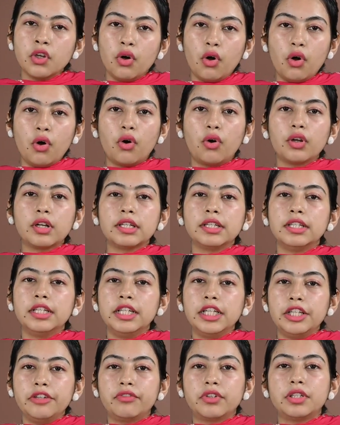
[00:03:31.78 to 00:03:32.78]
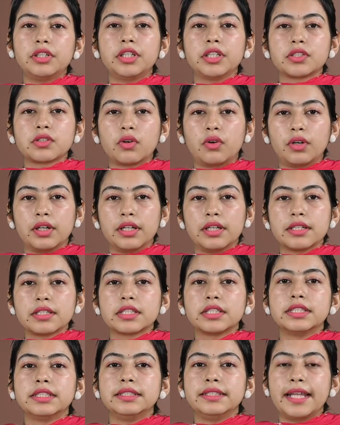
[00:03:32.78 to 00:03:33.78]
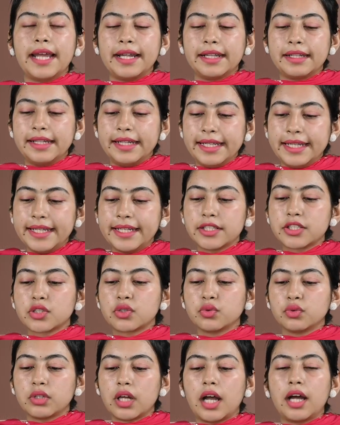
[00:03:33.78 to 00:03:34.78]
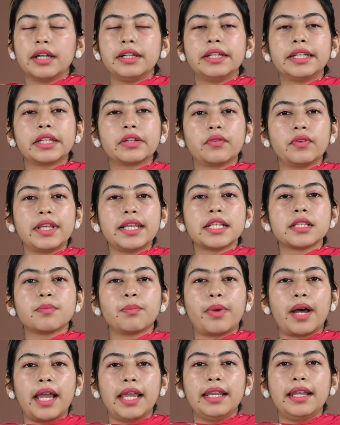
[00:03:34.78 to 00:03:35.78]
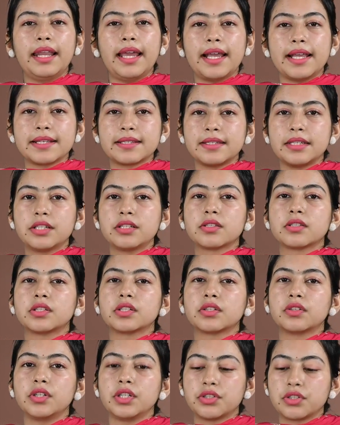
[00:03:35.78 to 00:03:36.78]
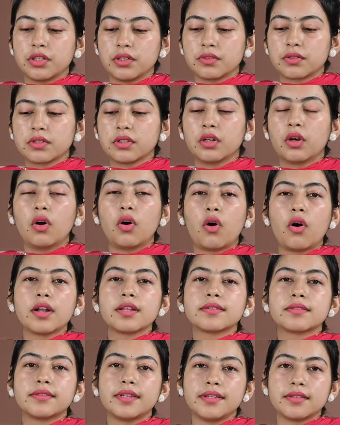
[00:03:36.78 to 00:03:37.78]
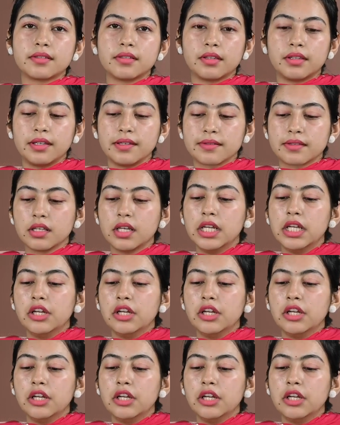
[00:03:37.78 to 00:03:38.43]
or liver disorders that leads to the decreased bile acid secretions or synthesis,